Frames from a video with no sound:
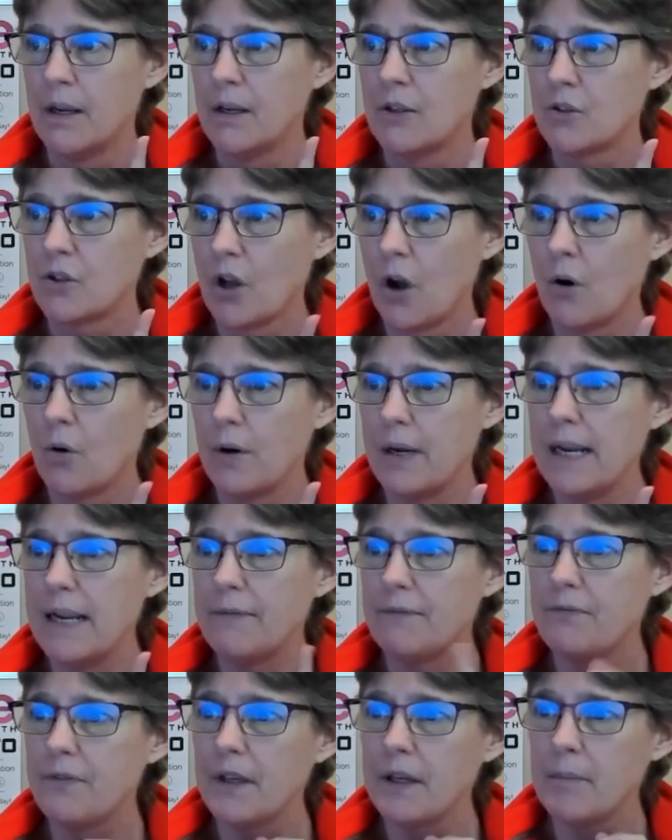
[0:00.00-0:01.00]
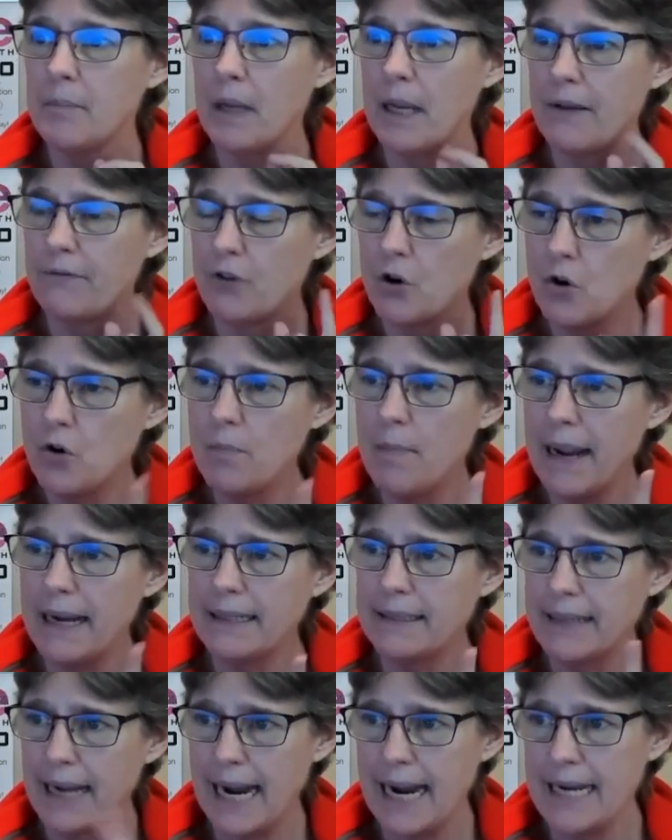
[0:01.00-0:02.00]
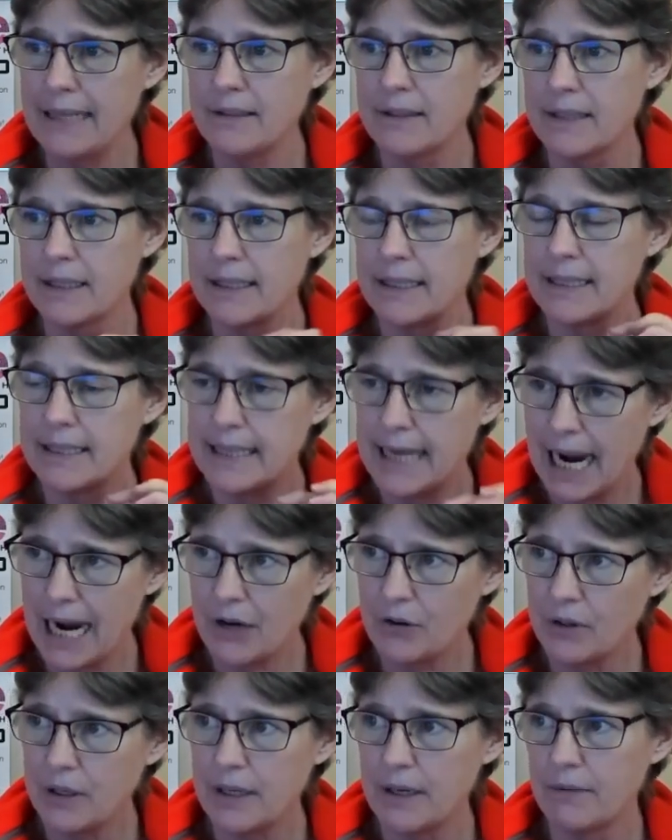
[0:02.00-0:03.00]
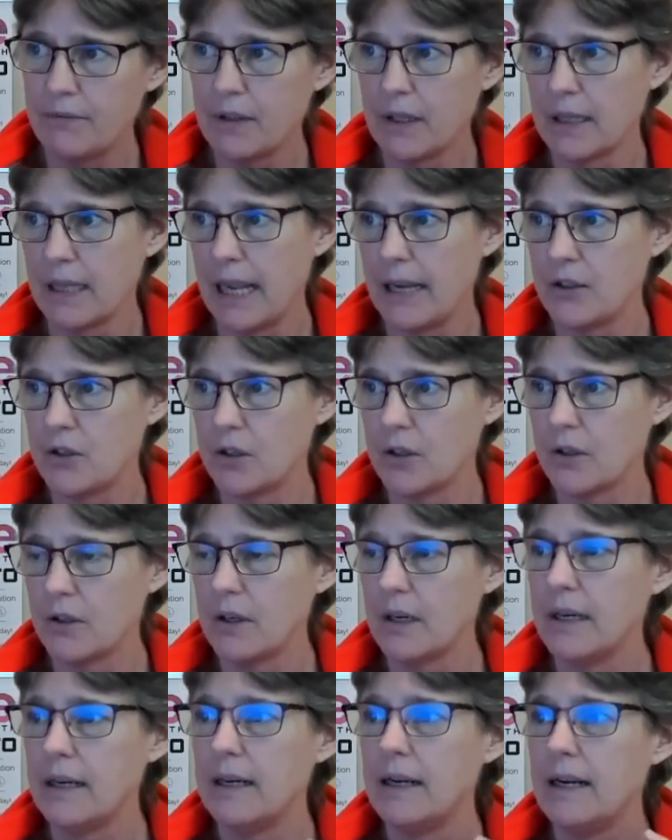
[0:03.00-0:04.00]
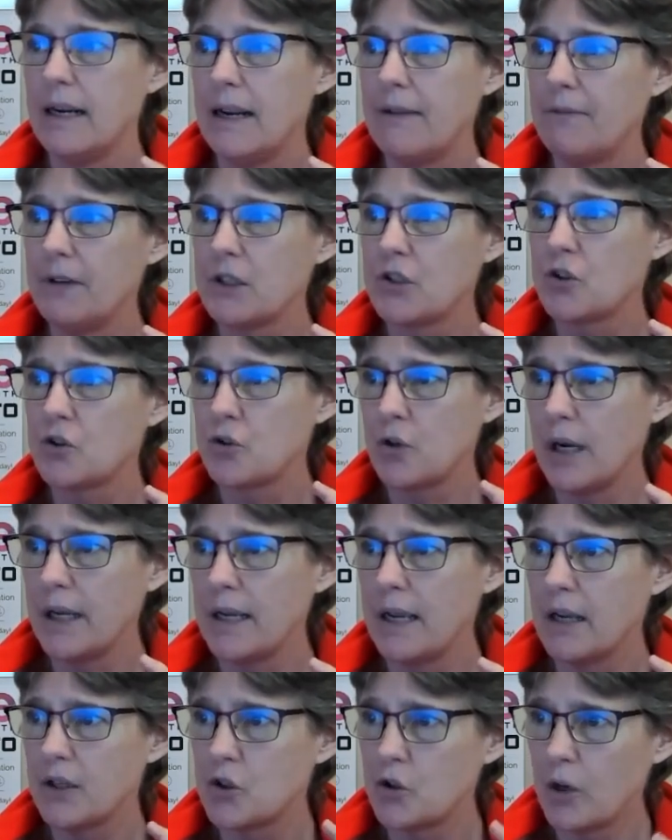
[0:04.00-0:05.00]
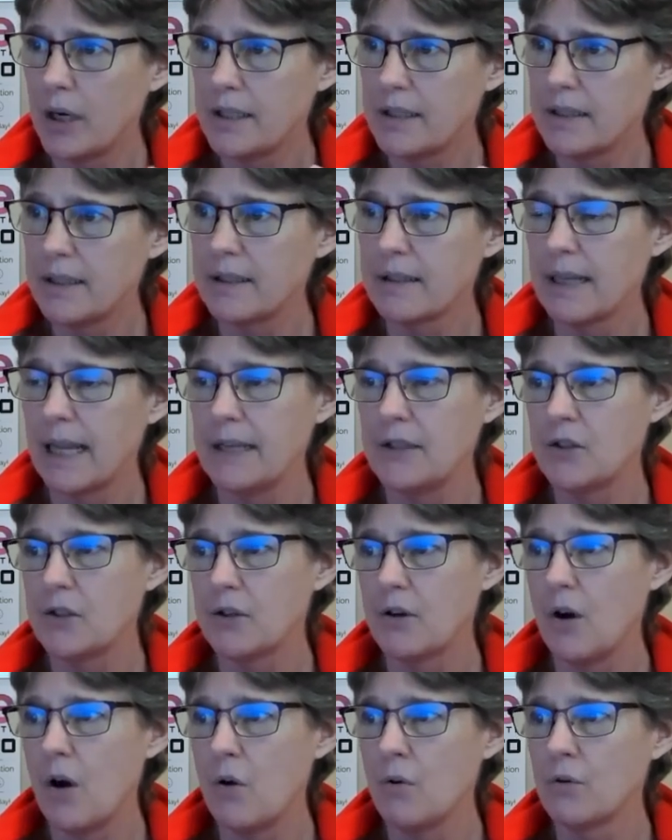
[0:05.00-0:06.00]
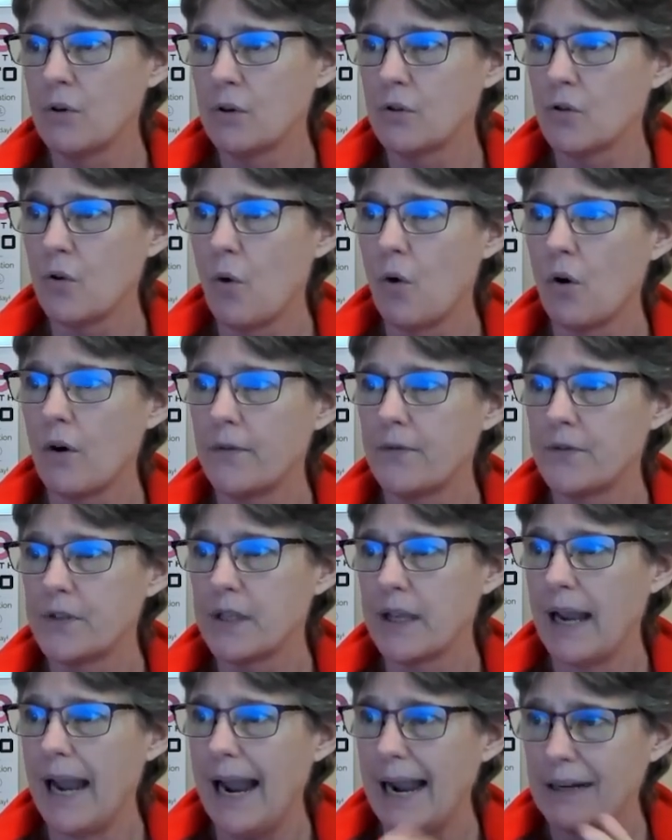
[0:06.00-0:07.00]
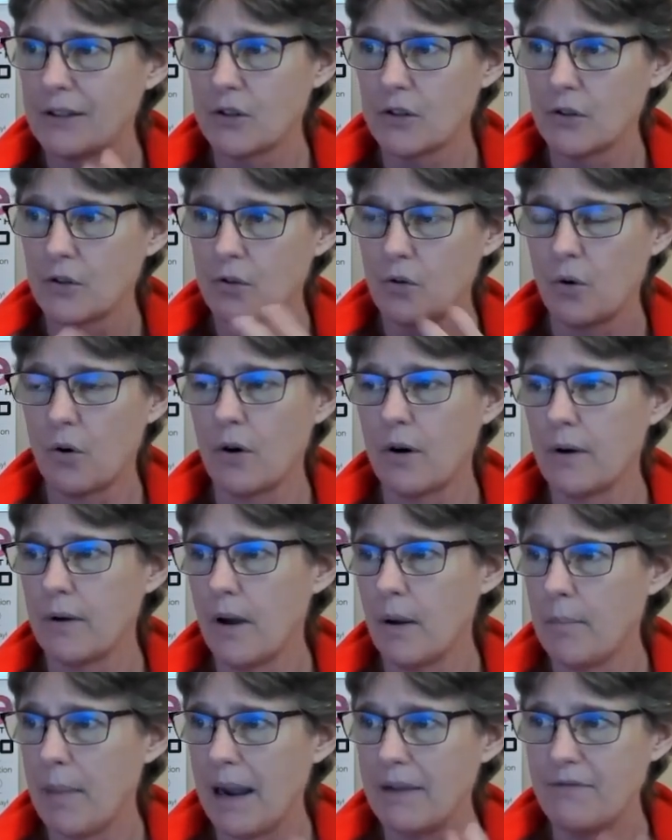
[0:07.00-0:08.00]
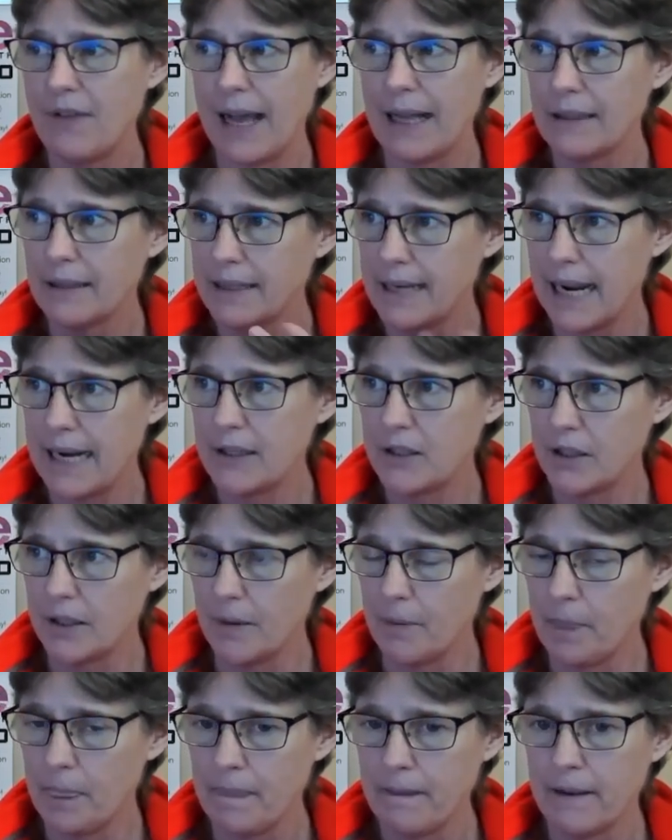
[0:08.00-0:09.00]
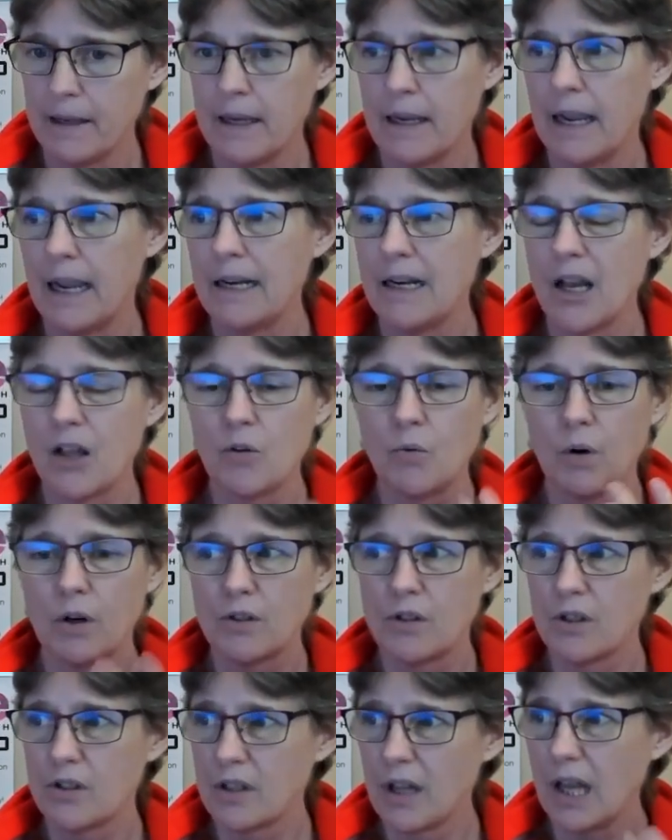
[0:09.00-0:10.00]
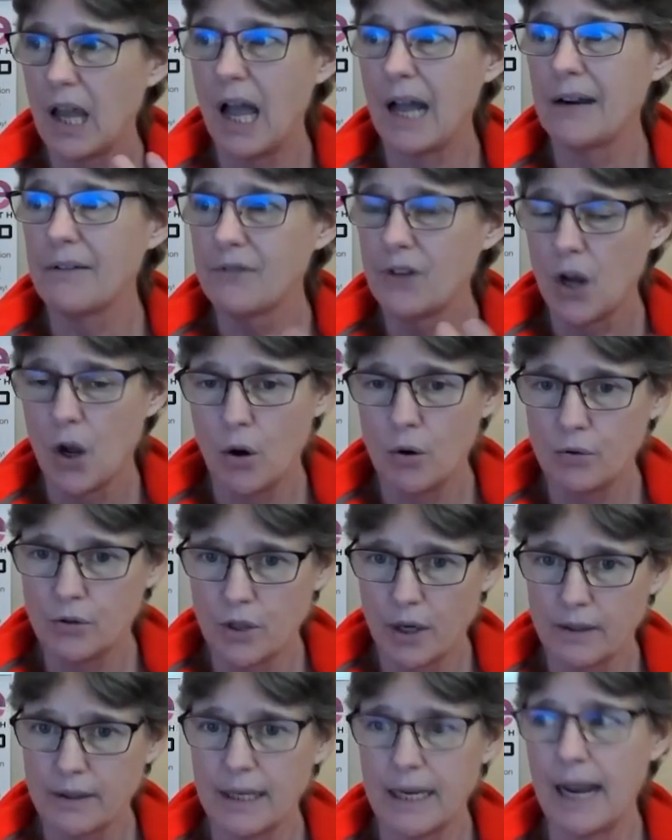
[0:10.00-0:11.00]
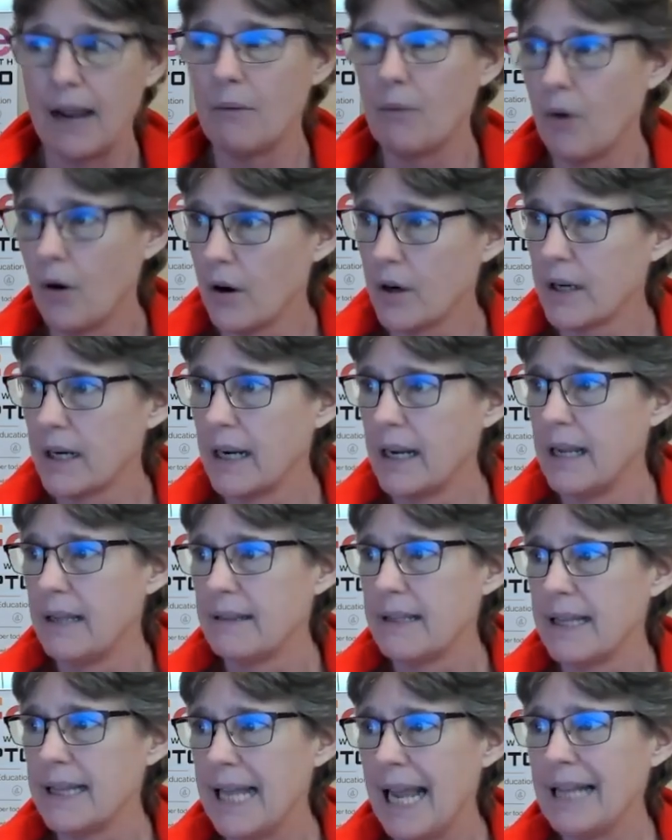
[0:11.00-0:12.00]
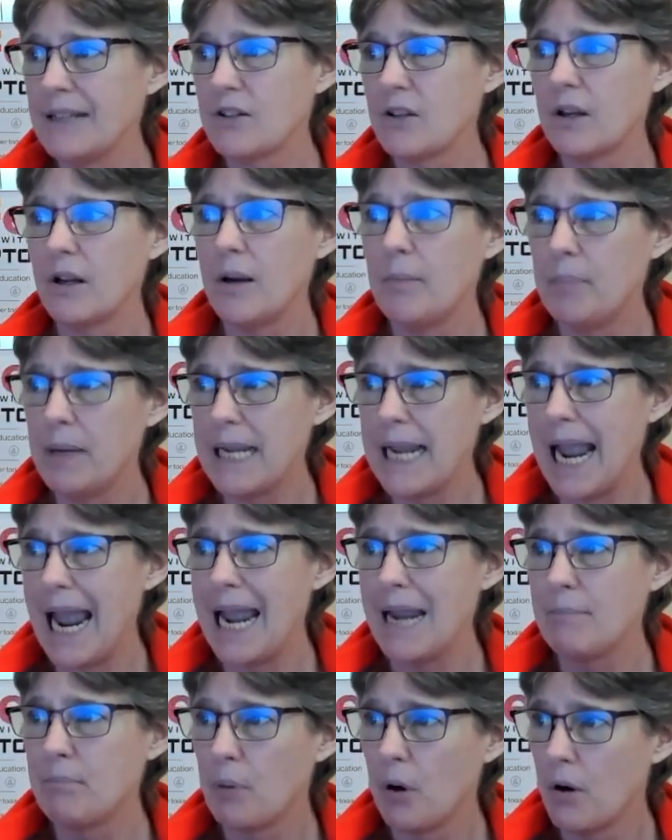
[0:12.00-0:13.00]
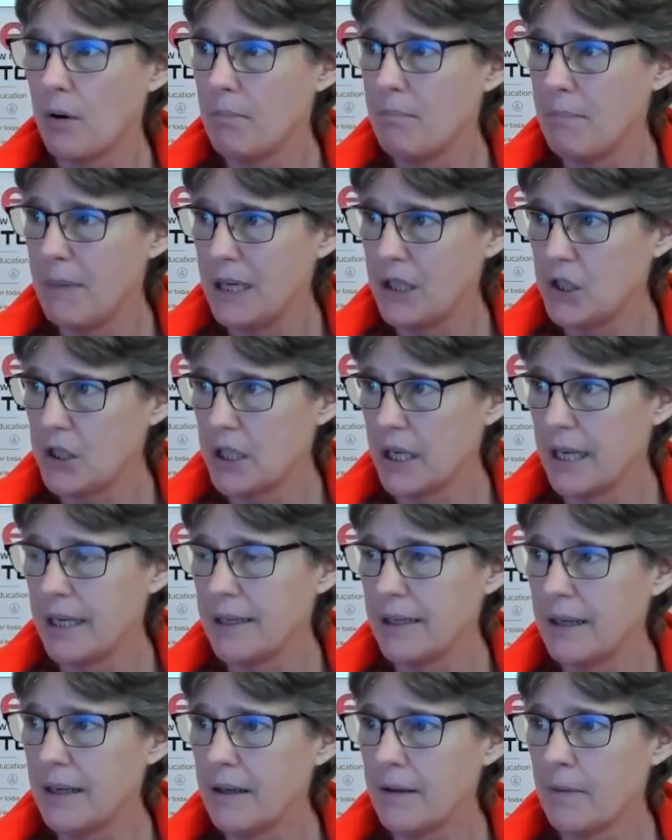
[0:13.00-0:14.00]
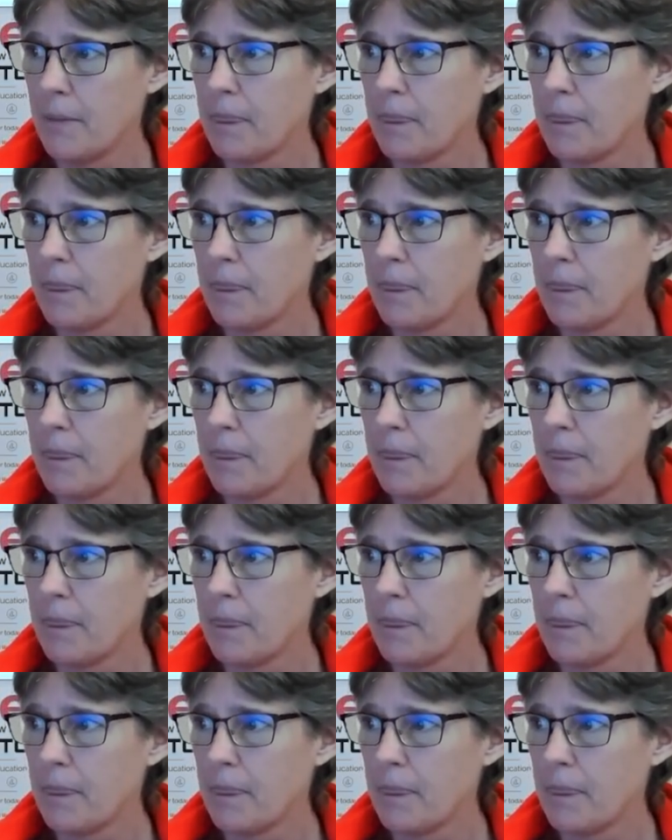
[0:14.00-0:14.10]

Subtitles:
So if who maintains the integrity of the ledger, if it's a trusted ledger owners or it's actors or by validation, in other words, there's a lot of nodes on the network, then that's going to be a permissioned